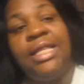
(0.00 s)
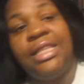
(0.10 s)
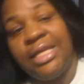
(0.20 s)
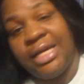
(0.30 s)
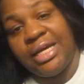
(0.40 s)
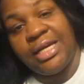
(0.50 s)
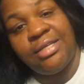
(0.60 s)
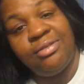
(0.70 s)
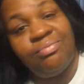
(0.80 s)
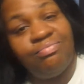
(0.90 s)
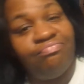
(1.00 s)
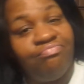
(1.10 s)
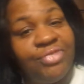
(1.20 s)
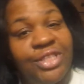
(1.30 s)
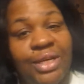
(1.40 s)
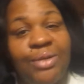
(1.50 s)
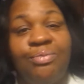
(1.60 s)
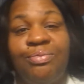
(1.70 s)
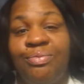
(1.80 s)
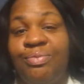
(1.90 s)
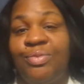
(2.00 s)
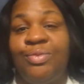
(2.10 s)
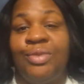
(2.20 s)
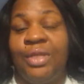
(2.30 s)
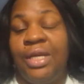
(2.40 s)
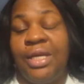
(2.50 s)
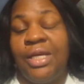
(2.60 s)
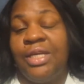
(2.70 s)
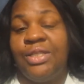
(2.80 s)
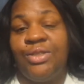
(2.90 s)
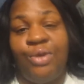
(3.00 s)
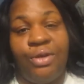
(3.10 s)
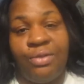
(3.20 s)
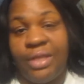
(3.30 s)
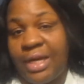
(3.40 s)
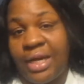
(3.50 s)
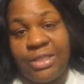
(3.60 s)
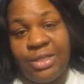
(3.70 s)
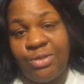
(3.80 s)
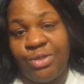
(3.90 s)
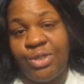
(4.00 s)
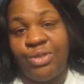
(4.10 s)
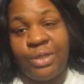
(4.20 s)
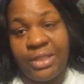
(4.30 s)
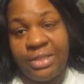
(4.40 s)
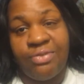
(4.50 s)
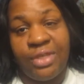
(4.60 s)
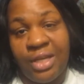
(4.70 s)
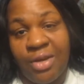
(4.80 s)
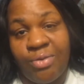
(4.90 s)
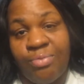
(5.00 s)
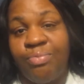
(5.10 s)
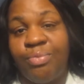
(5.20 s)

then, you know, do everything I told you to do in this video.